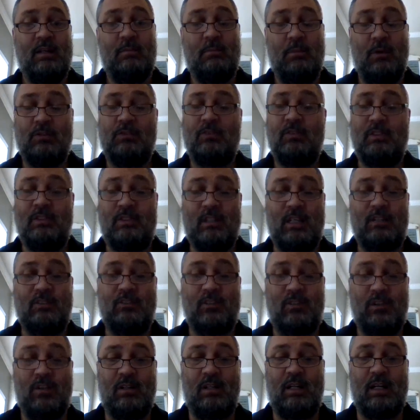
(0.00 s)
Most of these things
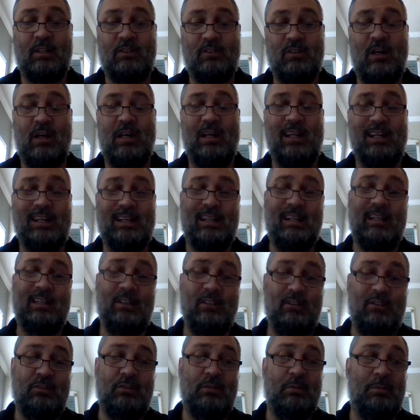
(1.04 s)
are electronic. They
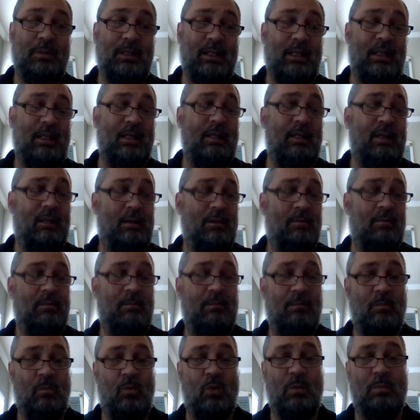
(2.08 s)
used to be
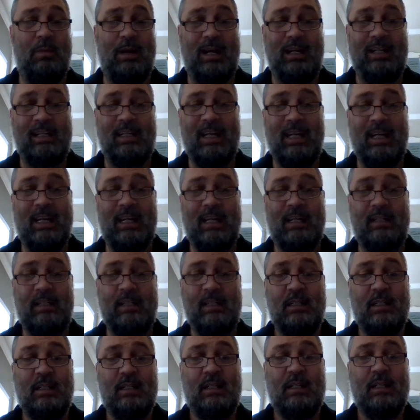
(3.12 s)
more magnetic.
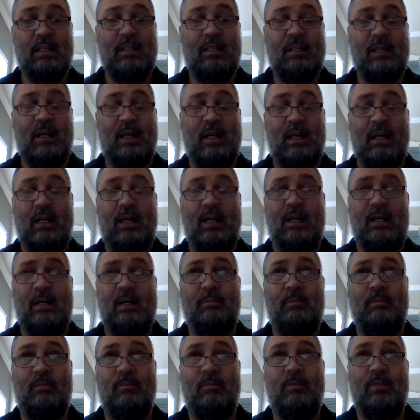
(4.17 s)

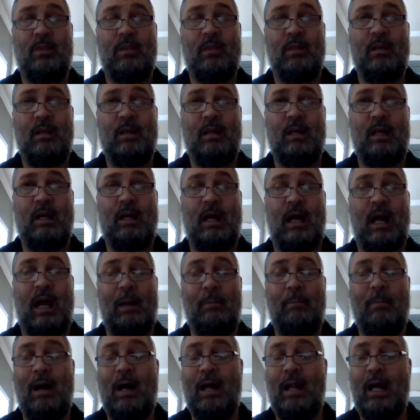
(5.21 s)
I
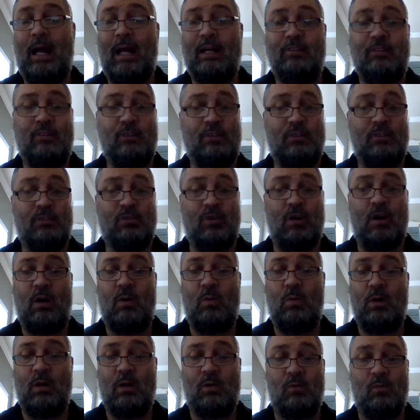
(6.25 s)
might ask you to
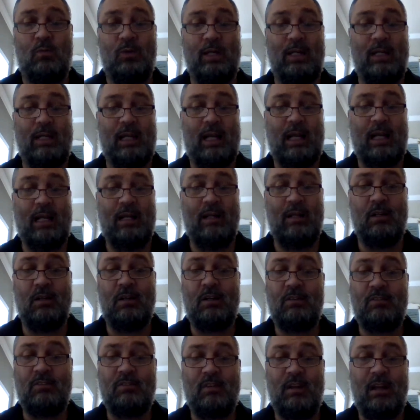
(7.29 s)
draw what a relay
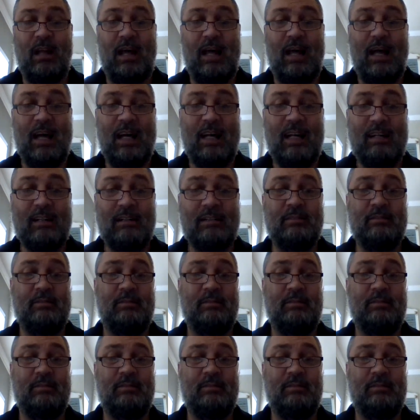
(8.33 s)
looks like